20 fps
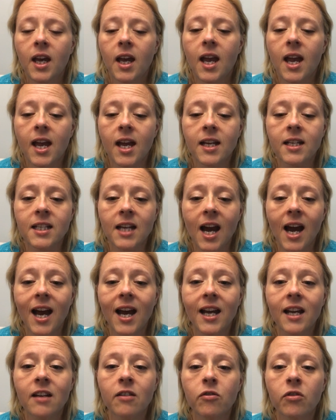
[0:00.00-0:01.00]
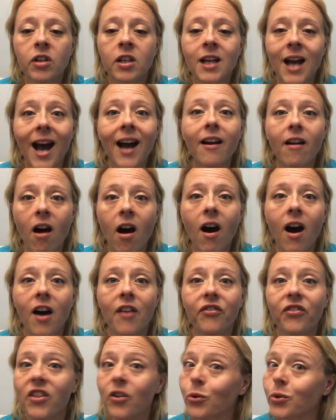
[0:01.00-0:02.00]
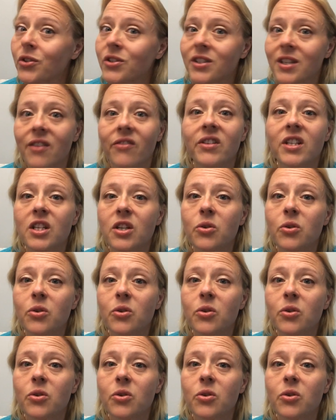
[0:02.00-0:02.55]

And I got off those 70